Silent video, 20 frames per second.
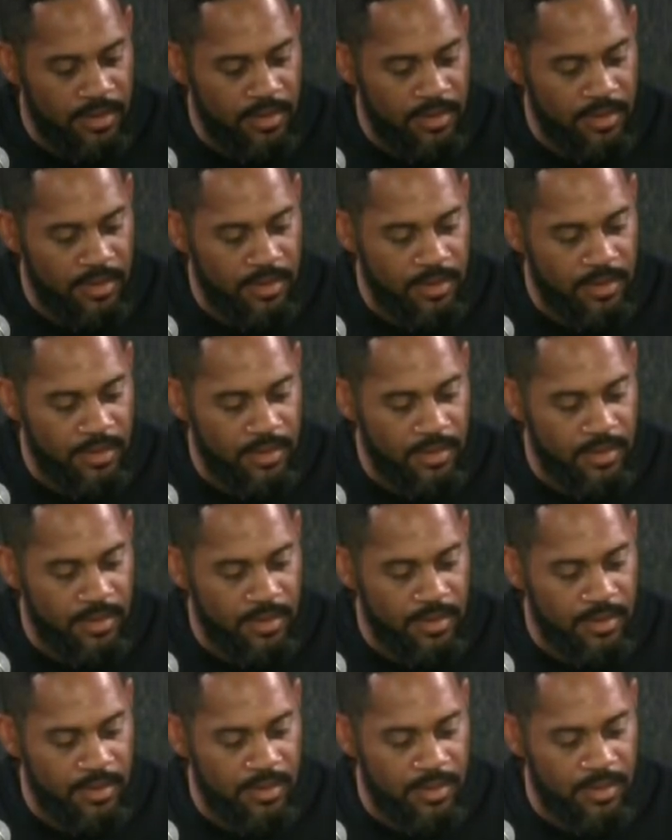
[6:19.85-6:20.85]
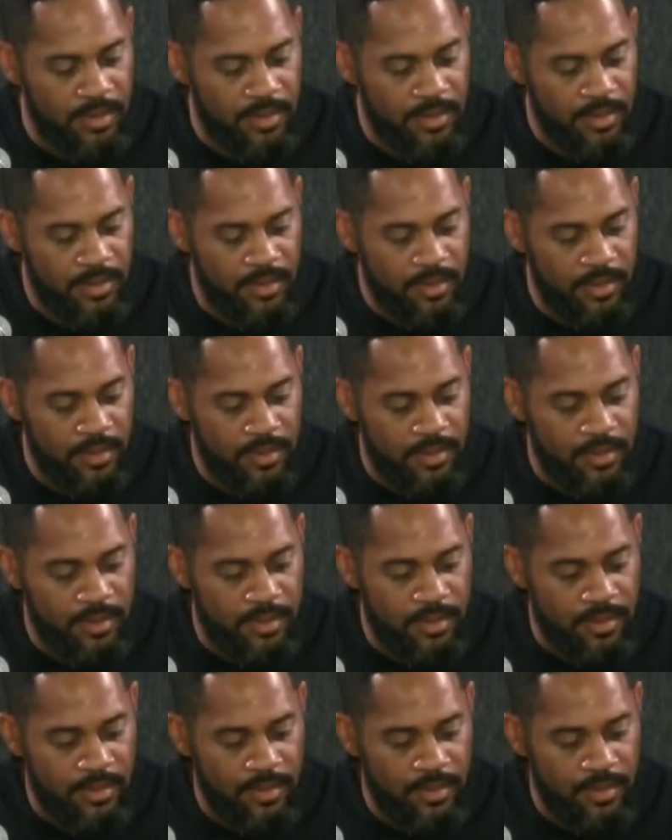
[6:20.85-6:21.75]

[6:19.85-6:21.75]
No one is speaking in this clip.